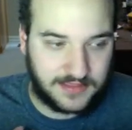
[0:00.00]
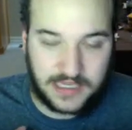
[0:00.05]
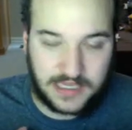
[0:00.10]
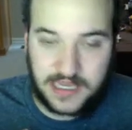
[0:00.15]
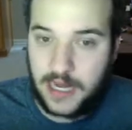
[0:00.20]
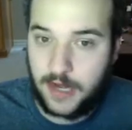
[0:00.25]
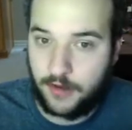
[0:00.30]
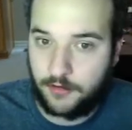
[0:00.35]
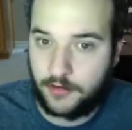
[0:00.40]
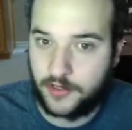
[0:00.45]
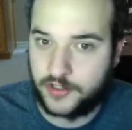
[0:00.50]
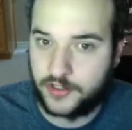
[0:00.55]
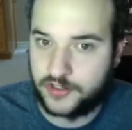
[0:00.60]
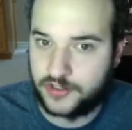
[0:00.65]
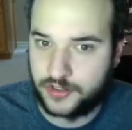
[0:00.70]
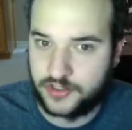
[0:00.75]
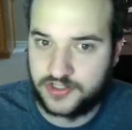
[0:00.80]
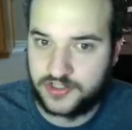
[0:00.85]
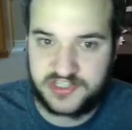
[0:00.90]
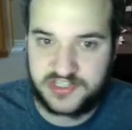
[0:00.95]

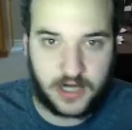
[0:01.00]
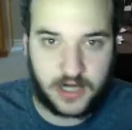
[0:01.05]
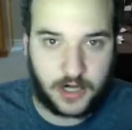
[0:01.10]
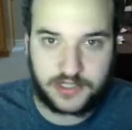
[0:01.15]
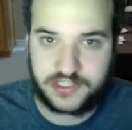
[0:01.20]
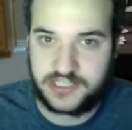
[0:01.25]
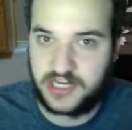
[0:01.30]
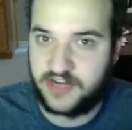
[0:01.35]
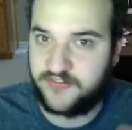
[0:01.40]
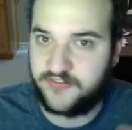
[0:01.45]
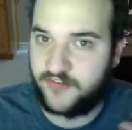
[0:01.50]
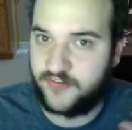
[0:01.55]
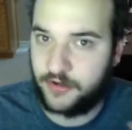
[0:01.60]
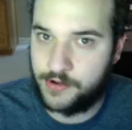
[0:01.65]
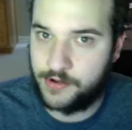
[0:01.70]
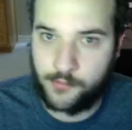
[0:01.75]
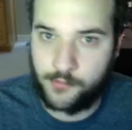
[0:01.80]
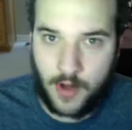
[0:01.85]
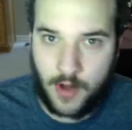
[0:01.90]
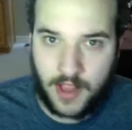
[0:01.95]
characters are done
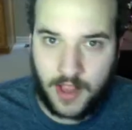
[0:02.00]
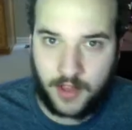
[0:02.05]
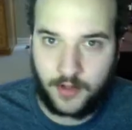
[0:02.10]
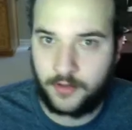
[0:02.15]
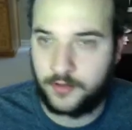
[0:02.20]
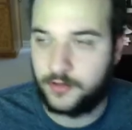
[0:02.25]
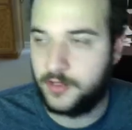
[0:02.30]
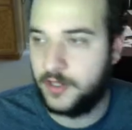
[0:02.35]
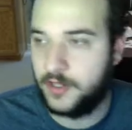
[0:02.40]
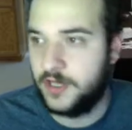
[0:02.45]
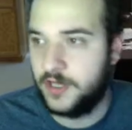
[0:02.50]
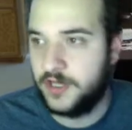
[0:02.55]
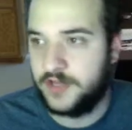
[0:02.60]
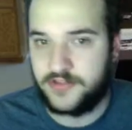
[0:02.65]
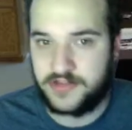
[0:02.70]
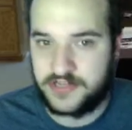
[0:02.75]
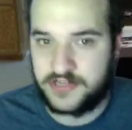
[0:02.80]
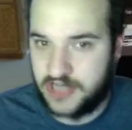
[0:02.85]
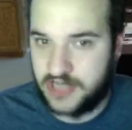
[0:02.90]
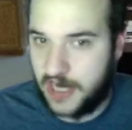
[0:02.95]
very well.
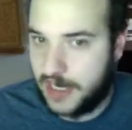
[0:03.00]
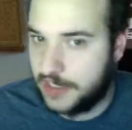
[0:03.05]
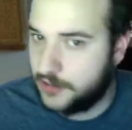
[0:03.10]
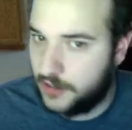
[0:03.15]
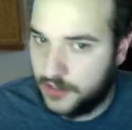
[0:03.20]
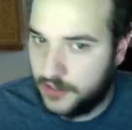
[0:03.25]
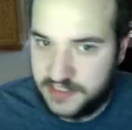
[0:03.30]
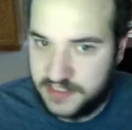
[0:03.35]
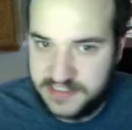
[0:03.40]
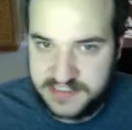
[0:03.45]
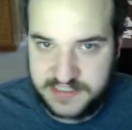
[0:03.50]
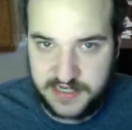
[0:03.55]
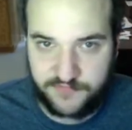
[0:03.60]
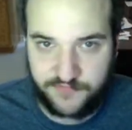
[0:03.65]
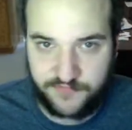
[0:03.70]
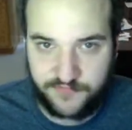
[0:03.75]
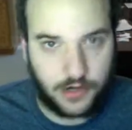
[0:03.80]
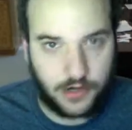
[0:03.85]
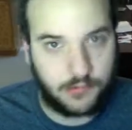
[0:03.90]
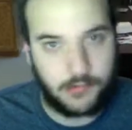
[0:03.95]
The dialogue is
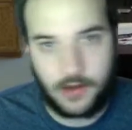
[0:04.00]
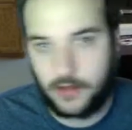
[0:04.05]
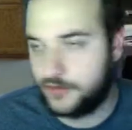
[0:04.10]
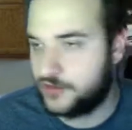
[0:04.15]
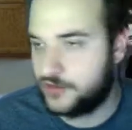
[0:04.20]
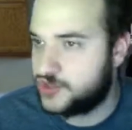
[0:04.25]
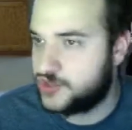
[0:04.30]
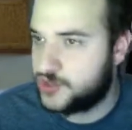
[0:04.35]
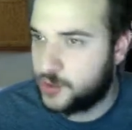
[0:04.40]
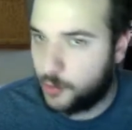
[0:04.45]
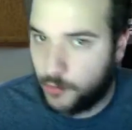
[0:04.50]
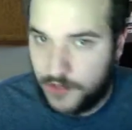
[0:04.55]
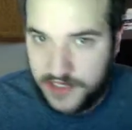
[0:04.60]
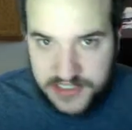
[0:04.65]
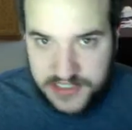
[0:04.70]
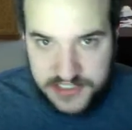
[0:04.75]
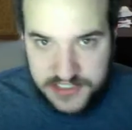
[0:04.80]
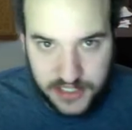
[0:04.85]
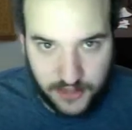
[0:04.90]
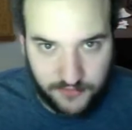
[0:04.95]
done very well. The
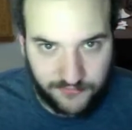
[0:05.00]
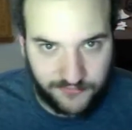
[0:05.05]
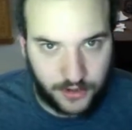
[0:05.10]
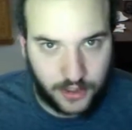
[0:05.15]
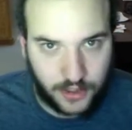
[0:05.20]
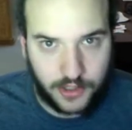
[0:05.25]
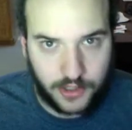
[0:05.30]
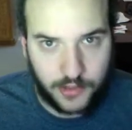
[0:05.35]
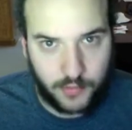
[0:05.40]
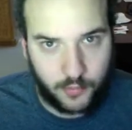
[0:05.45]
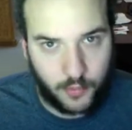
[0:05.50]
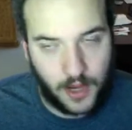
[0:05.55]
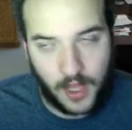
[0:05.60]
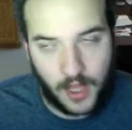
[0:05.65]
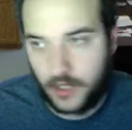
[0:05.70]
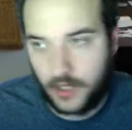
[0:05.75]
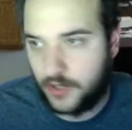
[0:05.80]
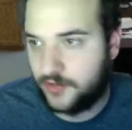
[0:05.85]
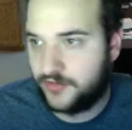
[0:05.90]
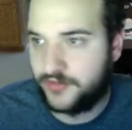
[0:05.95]
story is done very
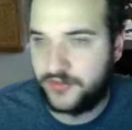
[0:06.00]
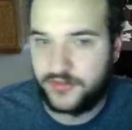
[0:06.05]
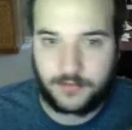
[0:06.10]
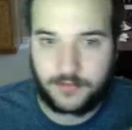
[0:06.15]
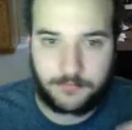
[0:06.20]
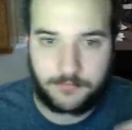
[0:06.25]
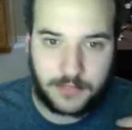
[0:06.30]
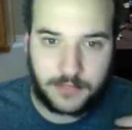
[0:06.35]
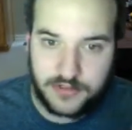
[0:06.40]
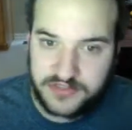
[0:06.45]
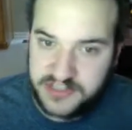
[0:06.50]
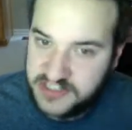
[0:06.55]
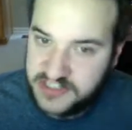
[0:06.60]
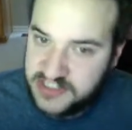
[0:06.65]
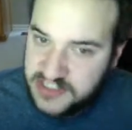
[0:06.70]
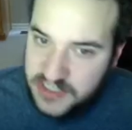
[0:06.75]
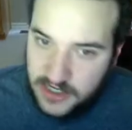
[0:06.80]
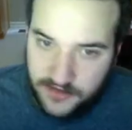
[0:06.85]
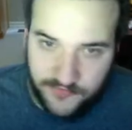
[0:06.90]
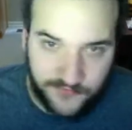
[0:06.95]
well. The
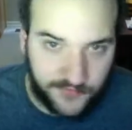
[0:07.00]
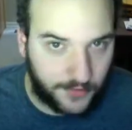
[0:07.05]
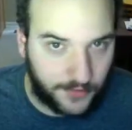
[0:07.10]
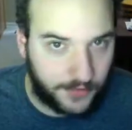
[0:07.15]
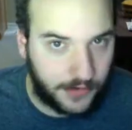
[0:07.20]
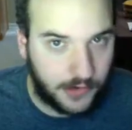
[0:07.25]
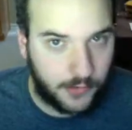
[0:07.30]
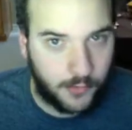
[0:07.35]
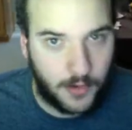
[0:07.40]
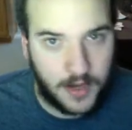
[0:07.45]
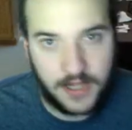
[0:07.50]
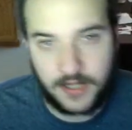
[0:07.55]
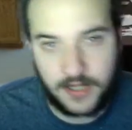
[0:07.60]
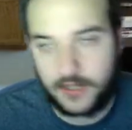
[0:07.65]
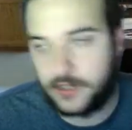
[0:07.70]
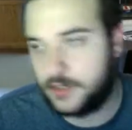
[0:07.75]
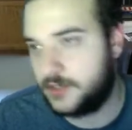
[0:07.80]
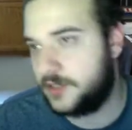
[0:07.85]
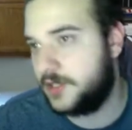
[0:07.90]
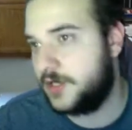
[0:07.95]
music's done very
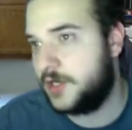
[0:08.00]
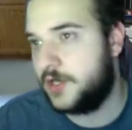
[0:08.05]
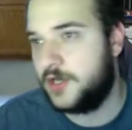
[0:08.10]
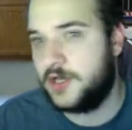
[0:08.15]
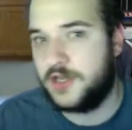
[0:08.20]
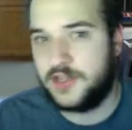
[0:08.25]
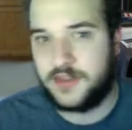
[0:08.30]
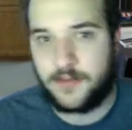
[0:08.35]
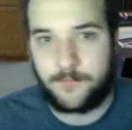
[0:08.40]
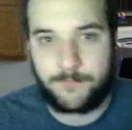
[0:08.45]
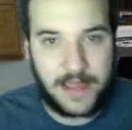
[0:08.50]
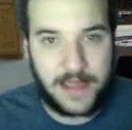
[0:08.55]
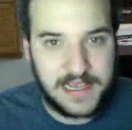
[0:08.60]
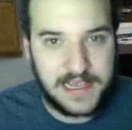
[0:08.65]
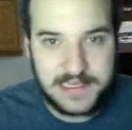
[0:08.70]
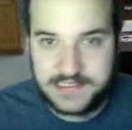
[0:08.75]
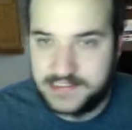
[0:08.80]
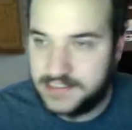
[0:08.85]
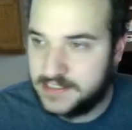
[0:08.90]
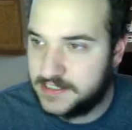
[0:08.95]
well. The
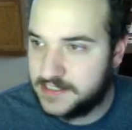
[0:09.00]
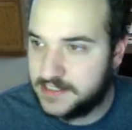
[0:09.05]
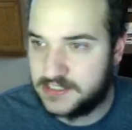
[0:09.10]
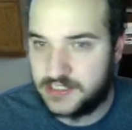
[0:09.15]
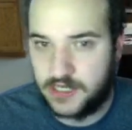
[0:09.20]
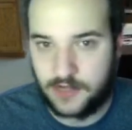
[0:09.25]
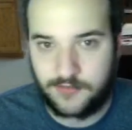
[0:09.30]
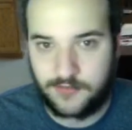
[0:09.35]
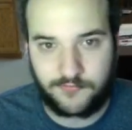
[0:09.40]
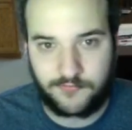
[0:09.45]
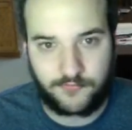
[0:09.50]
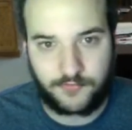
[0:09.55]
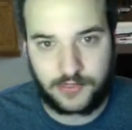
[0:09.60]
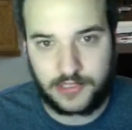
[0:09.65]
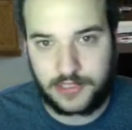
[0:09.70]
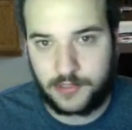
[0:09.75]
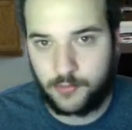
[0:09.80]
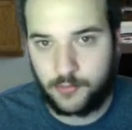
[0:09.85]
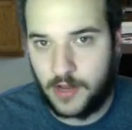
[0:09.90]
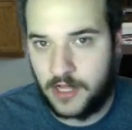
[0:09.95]
pacing is done
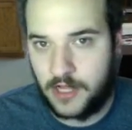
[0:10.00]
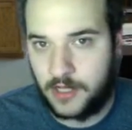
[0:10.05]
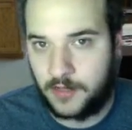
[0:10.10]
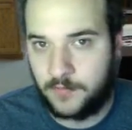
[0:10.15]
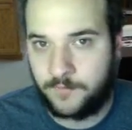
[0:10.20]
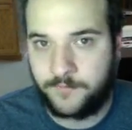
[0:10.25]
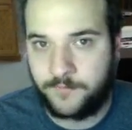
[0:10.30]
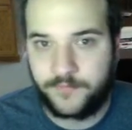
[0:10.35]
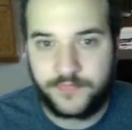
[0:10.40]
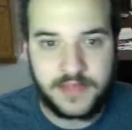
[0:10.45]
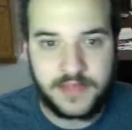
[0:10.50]
really well.